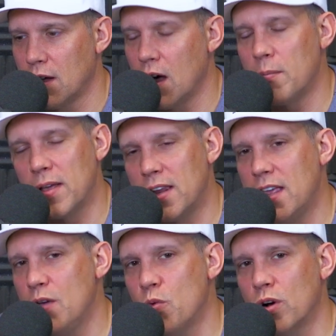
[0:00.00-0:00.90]
I mean,
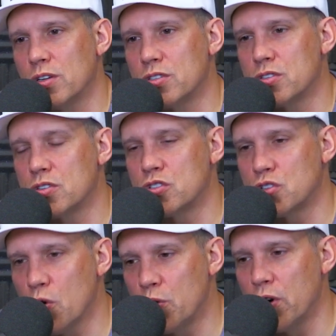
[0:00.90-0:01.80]
he was
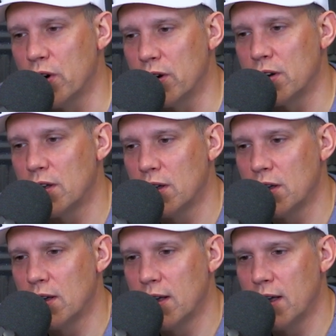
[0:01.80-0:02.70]
so good
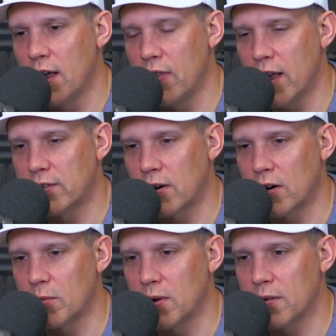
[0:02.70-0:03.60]
in that
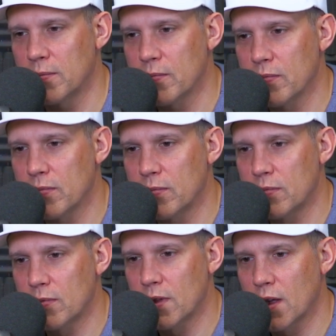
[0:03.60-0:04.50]
tournament.
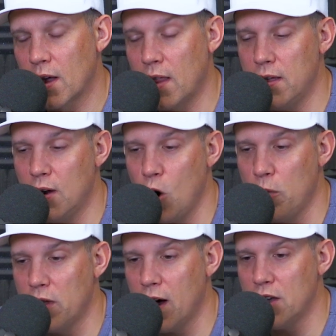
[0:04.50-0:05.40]
And I think it
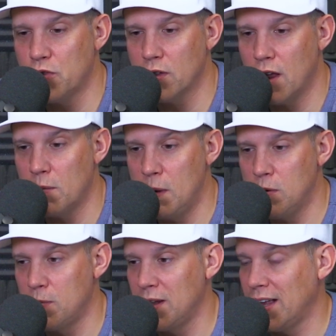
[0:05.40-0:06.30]
opened the eyes for a lot of
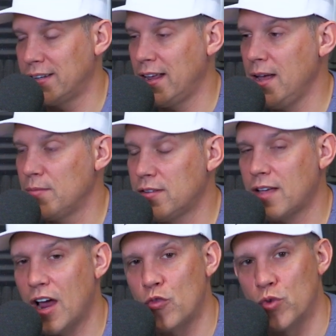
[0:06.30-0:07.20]
people to be like, damn, this
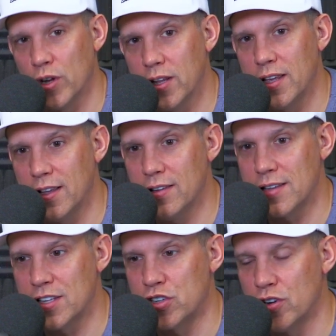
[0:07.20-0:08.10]
guy really is
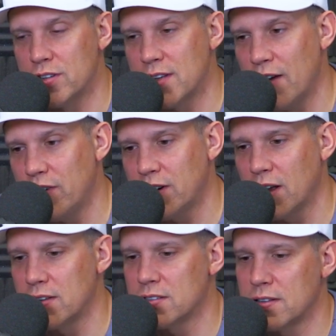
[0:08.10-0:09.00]
as good as
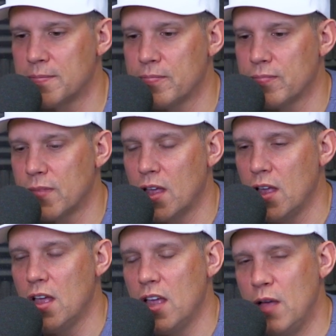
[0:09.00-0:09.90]
advertised.
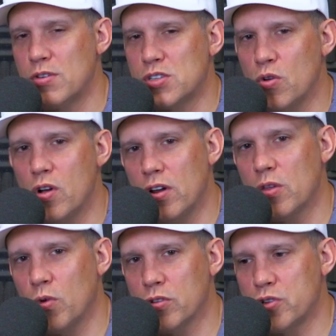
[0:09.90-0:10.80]
He was so good in
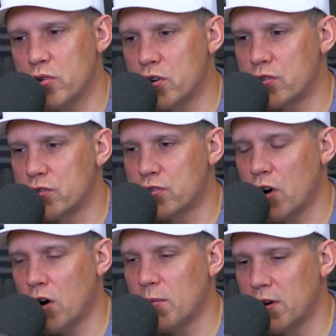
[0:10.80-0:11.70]
the World Junior
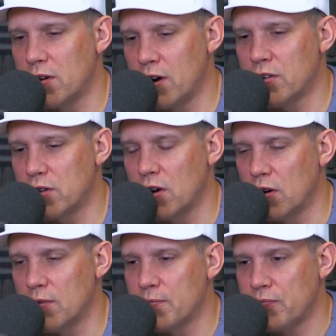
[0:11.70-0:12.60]
Tournament years
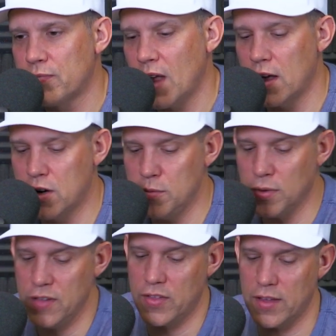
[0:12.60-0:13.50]
ago, I couldn't
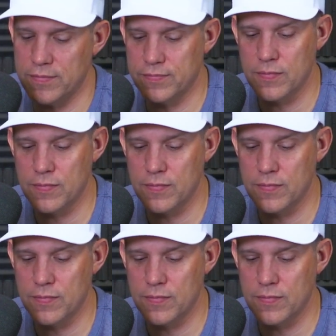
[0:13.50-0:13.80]
believe that